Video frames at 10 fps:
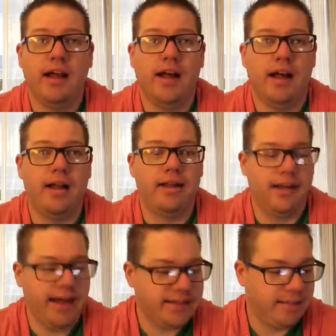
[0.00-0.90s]
The
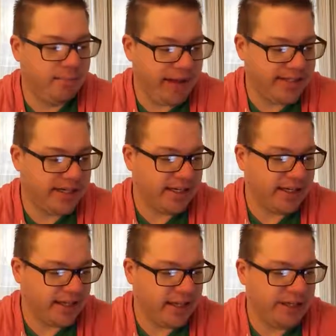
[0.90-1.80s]
next basic
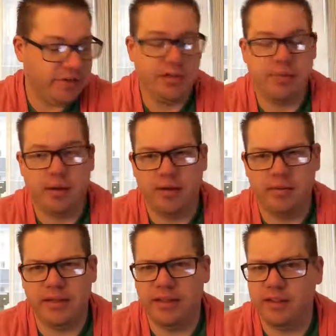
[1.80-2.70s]
thing you should
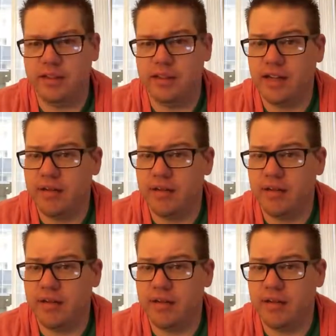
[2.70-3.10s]
probably learn,